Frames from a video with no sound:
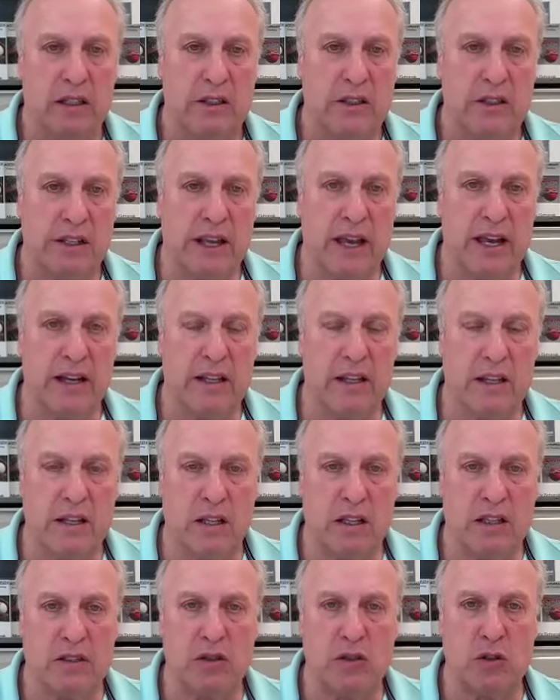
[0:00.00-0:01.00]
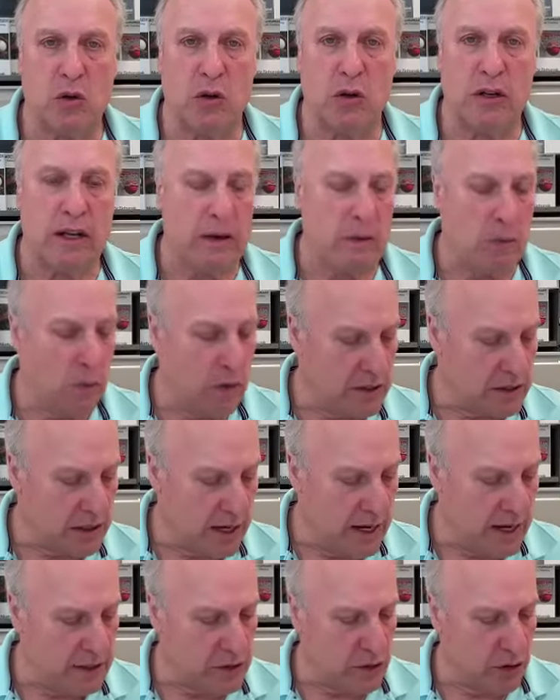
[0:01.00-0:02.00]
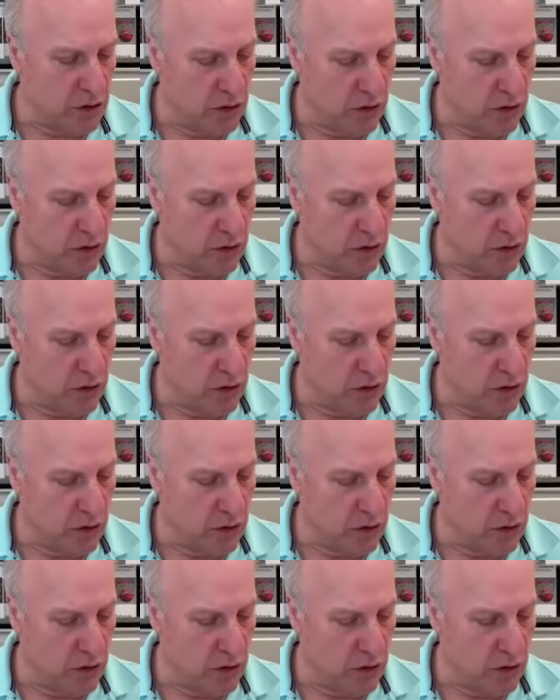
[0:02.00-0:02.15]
to get into start at Wisconsin